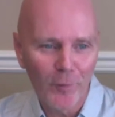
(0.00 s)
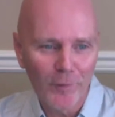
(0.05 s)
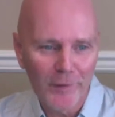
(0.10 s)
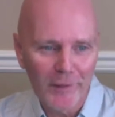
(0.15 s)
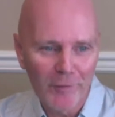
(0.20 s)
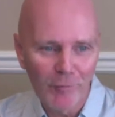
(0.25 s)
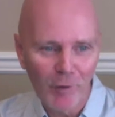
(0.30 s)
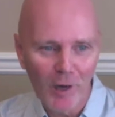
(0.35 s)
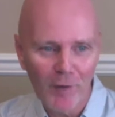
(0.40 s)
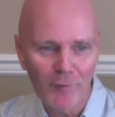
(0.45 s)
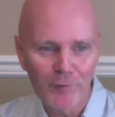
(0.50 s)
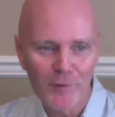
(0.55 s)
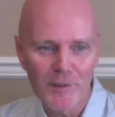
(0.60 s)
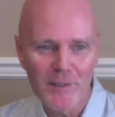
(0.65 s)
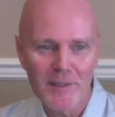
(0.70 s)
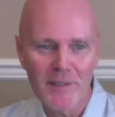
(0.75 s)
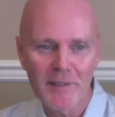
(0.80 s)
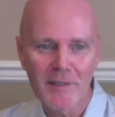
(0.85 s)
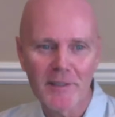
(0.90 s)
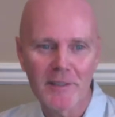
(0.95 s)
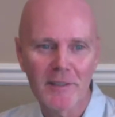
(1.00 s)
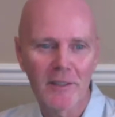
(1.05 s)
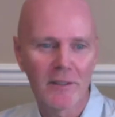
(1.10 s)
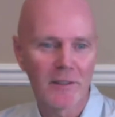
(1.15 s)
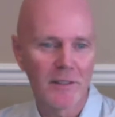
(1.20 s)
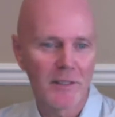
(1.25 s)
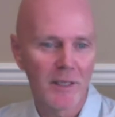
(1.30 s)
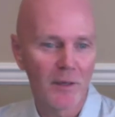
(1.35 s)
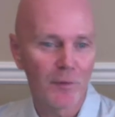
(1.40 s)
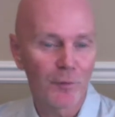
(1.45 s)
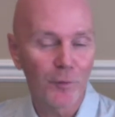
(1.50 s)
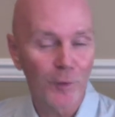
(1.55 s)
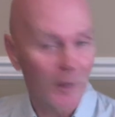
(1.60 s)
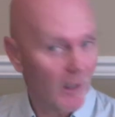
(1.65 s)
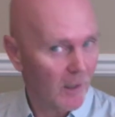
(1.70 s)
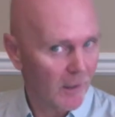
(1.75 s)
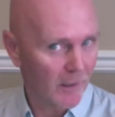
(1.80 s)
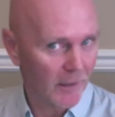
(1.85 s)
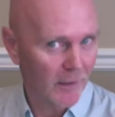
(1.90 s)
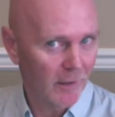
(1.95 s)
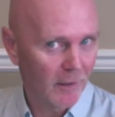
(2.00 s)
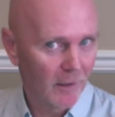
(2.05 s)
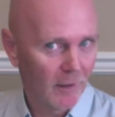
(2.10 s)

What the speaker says: the references are done differently